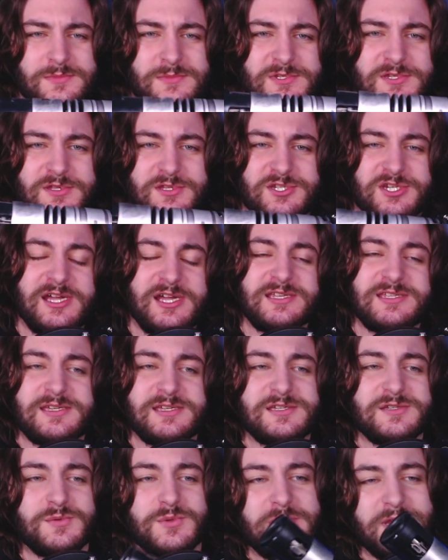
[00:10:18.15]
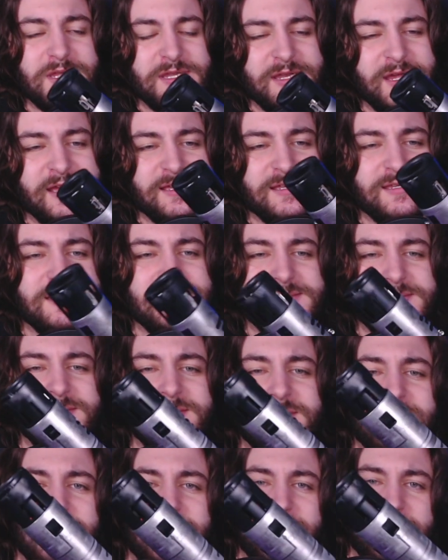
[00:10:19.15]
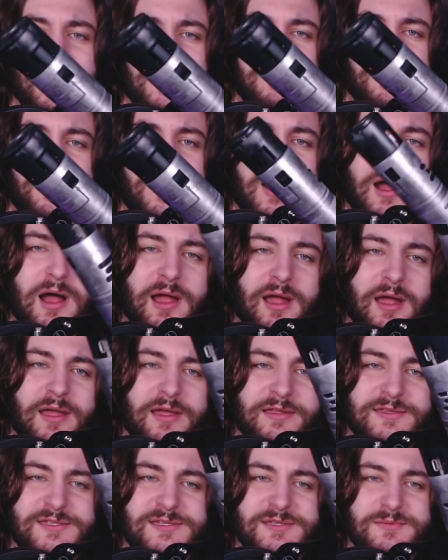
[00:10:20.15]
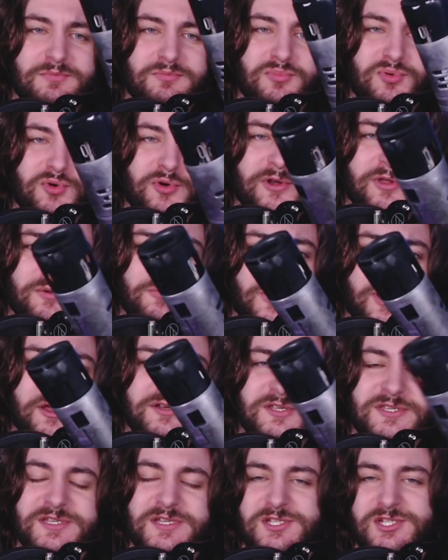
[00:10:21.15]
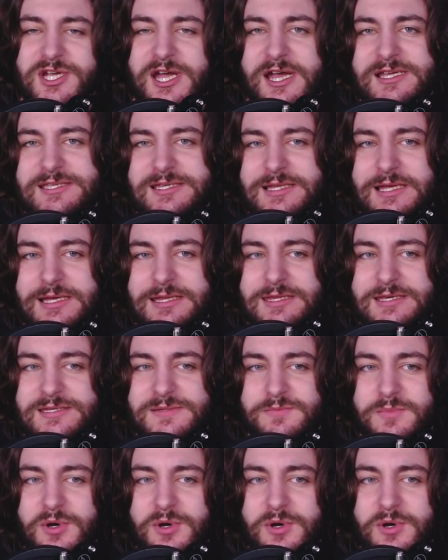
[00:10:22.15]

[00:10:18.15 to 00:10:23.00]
So the chassis is really nice. It's pretty rare to see a chassis like this.